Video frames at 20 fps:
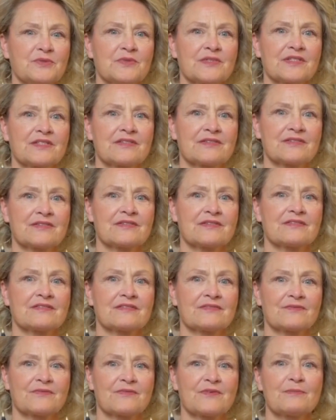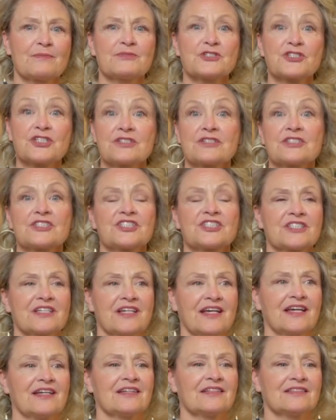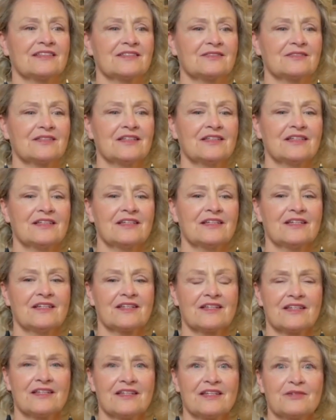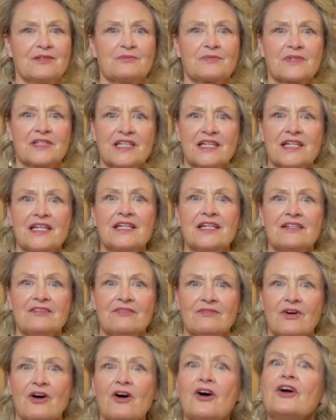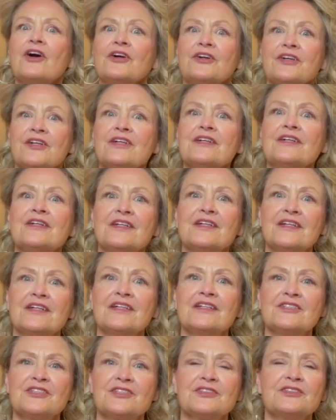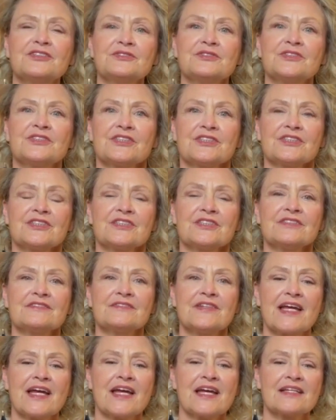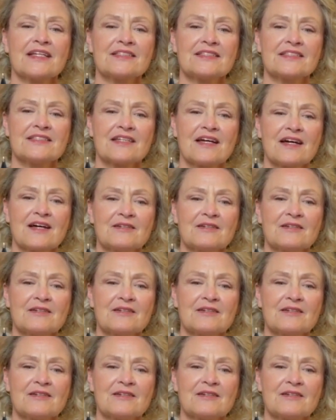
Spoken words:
was from church, and it really hit hard to lose her. And